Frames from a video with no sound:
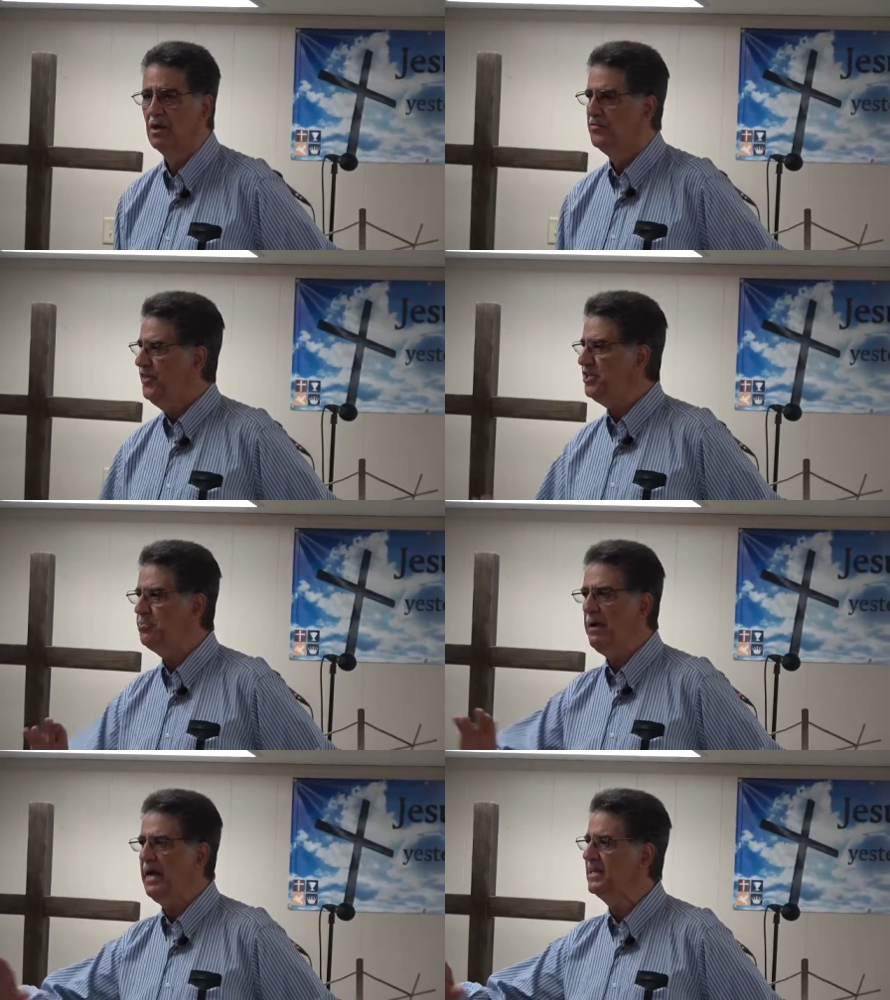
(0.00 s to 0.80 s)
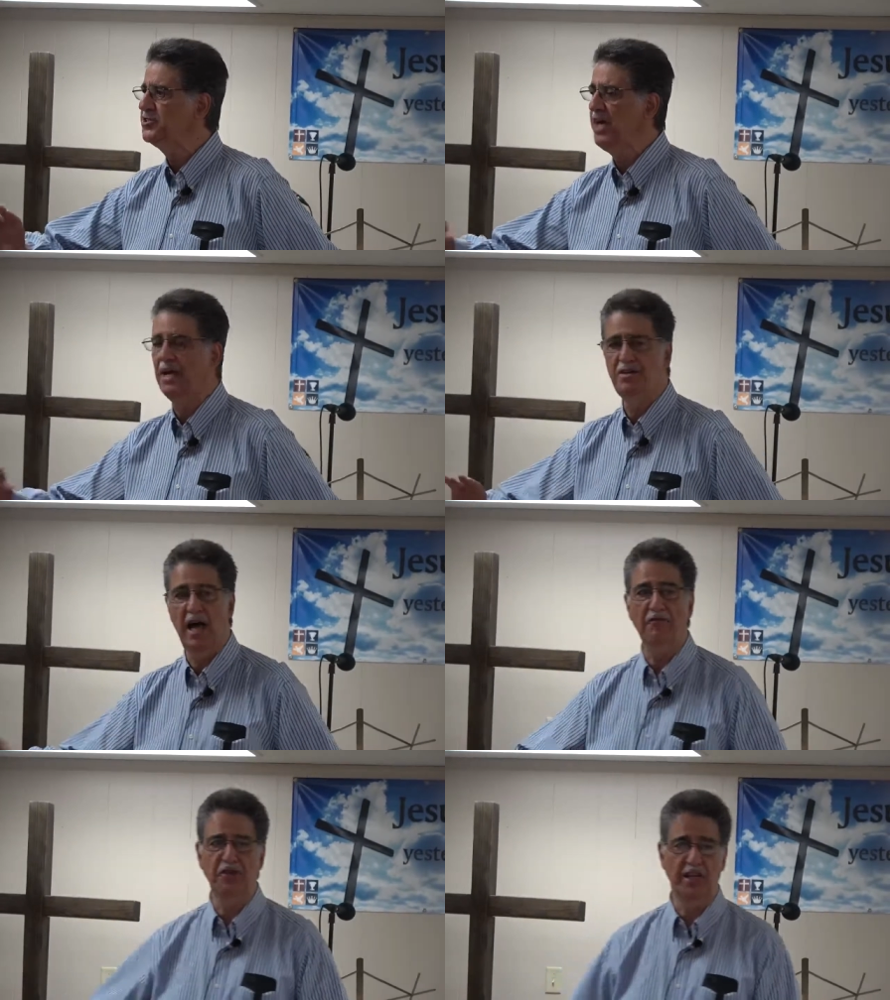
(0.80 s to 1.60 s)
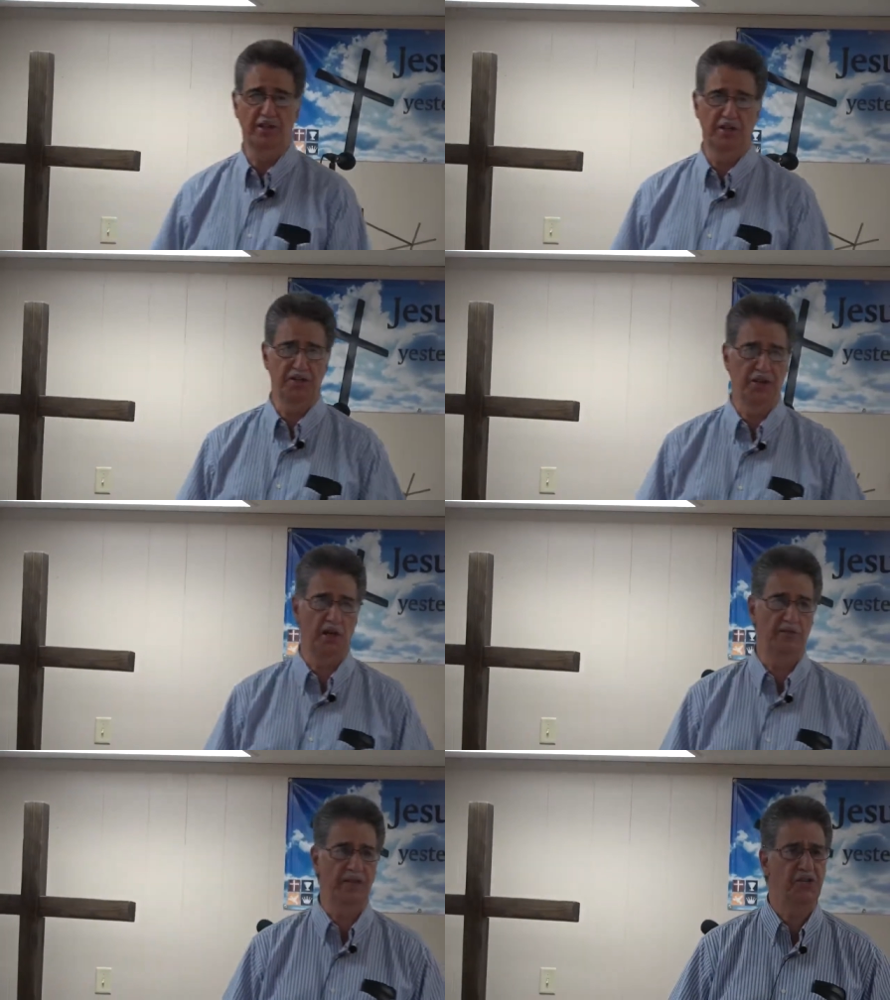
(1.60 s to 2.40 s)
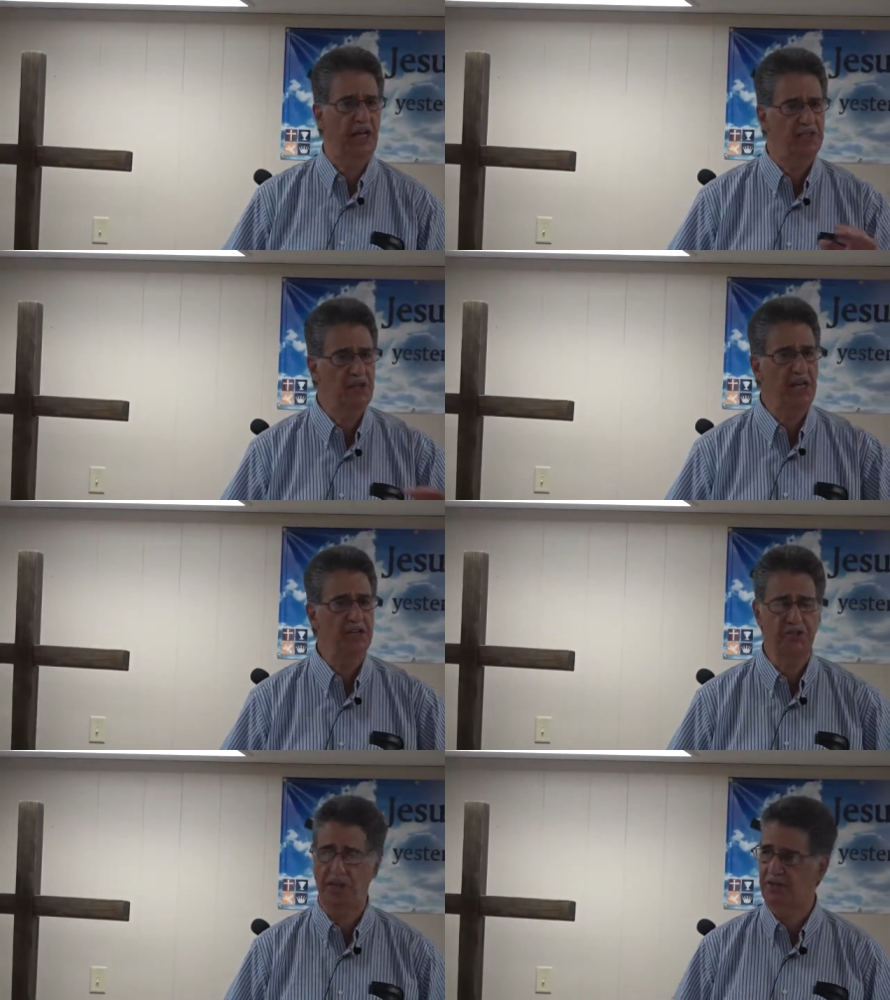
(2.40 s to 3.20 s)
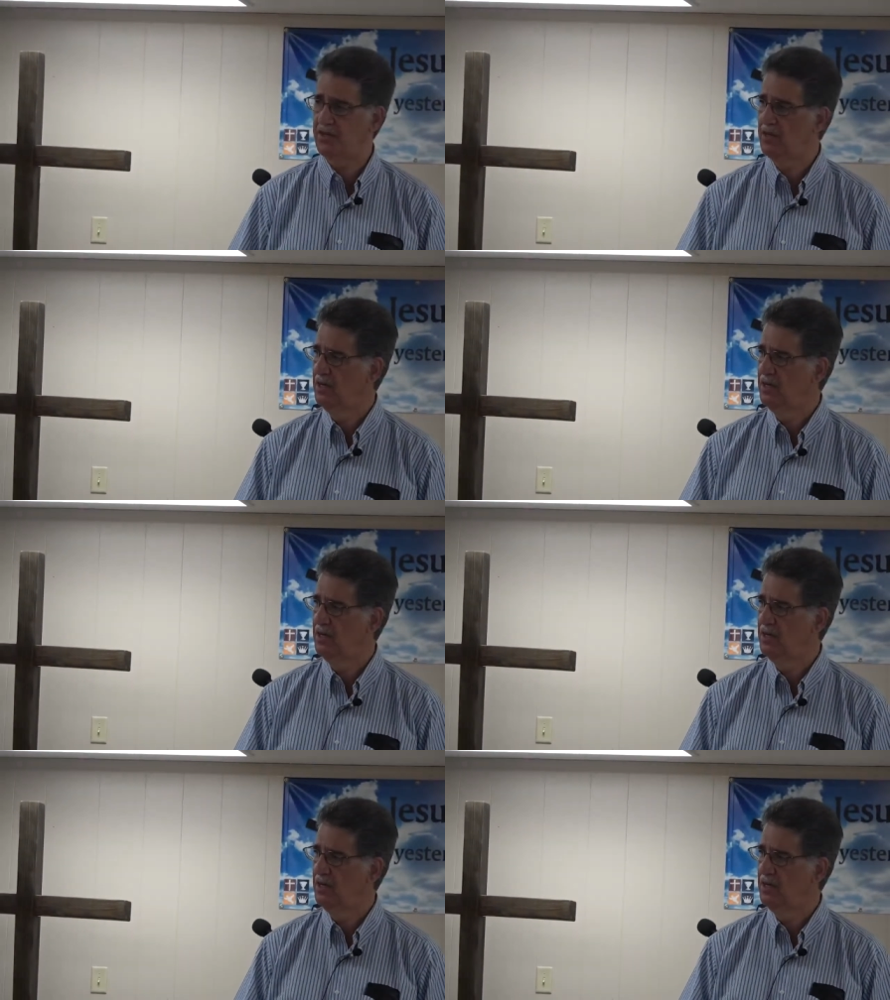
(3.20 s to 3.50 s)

This man has done nothing to deserve this. He's innocent.